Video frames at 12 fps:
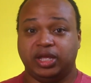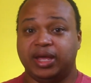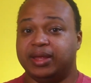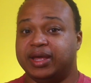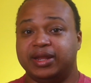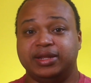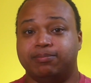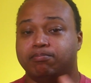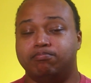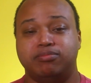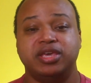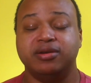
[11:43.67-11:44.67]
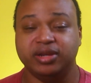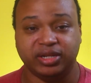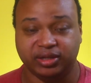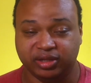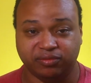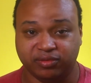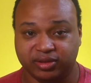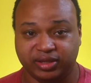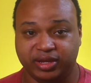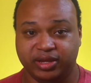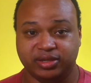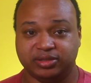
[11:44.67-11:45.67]
a, a myriad of different
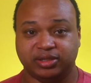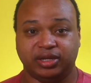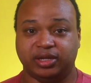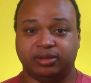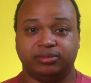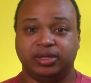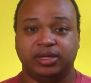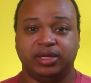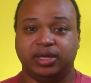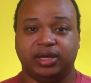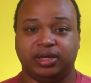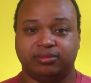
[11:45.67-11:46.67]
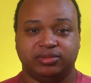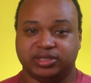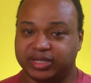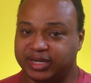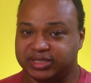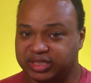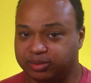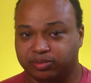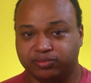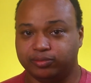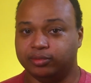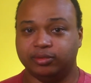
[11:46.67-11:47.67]
things. Um, Uh, just like I said
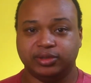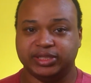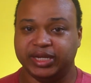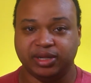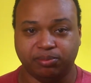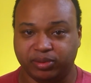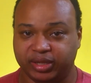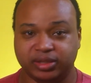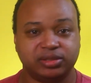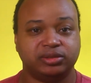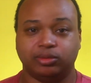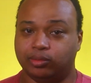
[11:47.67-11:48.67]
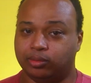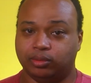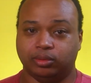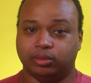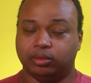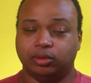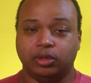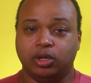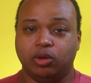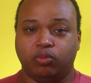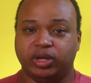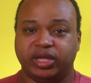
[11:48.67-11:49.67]
before, database or
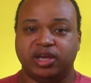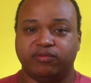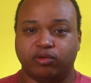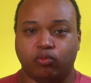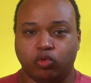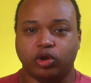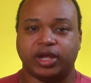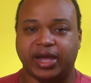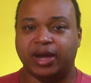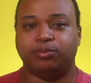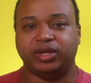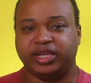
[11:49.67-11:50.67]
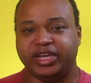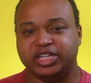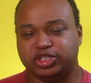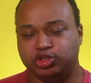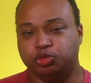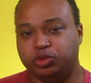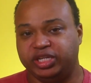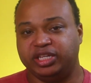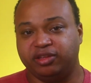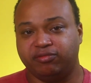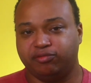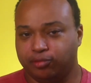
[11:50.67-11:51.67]
whatever work application you
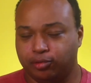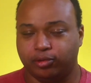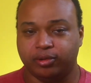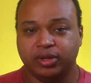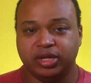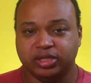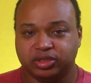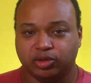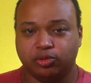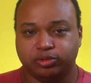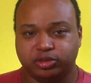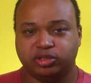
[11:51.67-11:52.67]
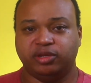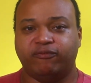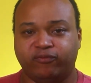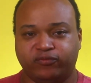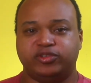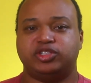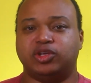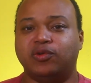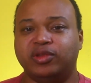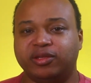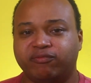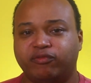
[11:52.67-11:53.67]
need it for. So to
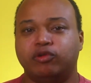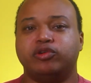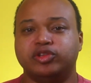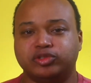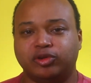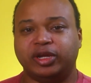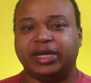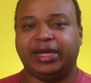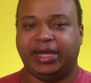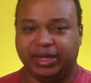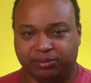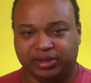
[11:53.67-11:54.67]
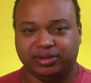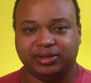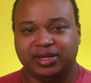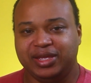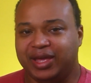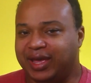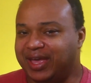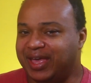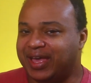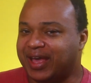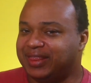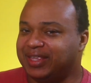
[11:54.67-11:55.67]
solely focus on gaming,
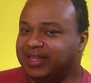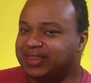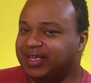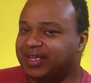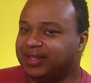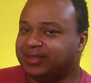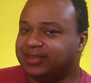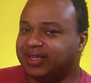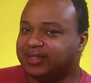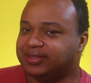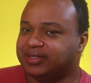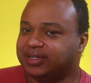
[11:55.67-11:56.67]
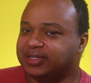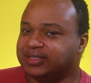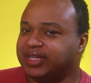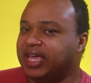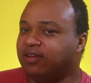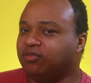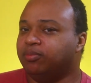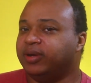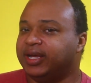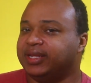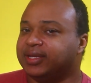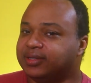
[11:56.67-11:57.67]
it, it, I think that that does
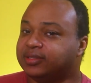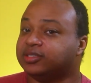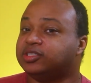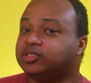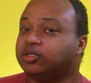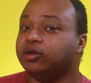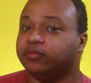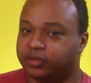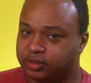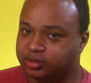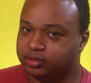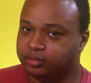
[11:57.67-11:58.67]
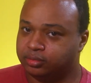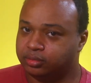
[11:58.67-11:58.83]
everybody a disservice,